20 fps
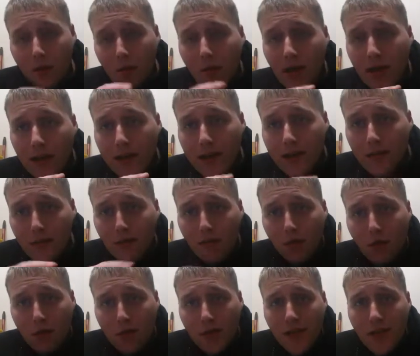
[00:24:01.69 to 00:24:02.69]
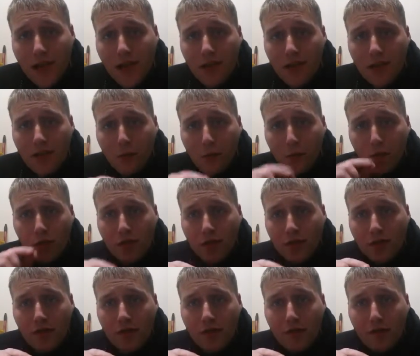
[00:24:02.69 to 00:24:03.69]
what has 4 sides, one
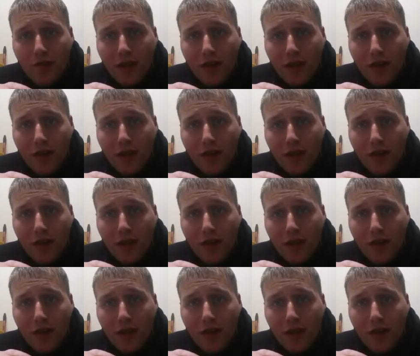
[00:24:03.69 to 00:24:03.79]
says